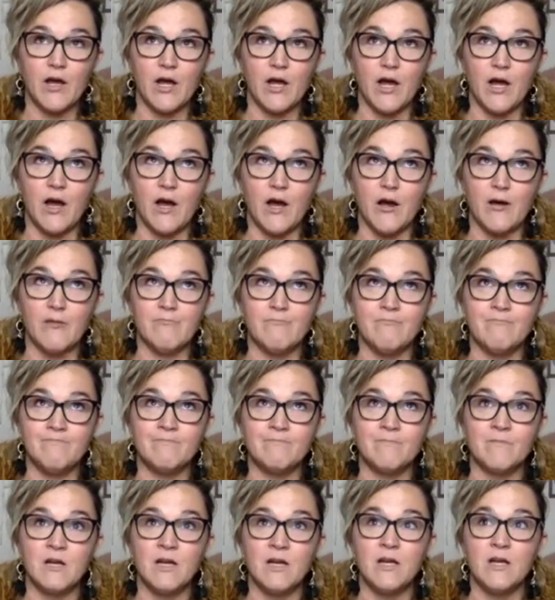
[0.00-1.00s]

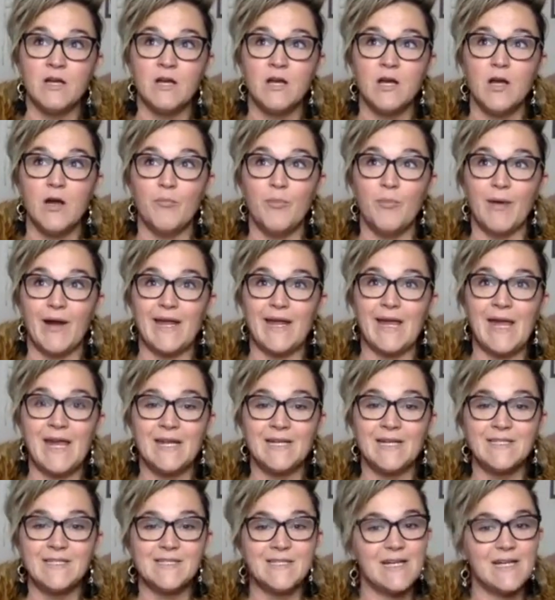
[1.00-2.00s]
But I
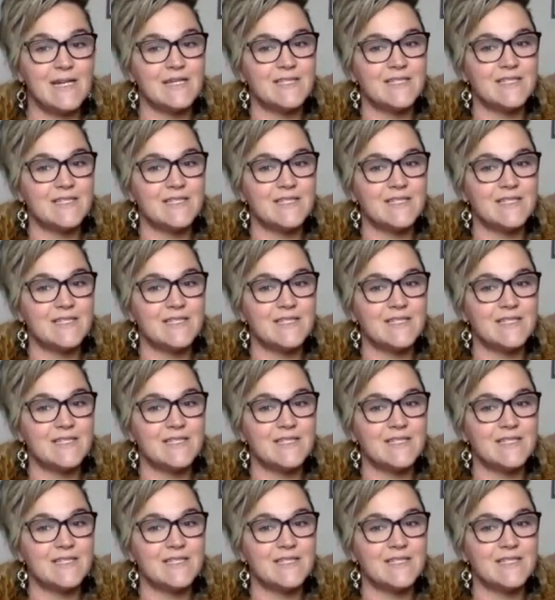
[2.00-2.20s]
can't say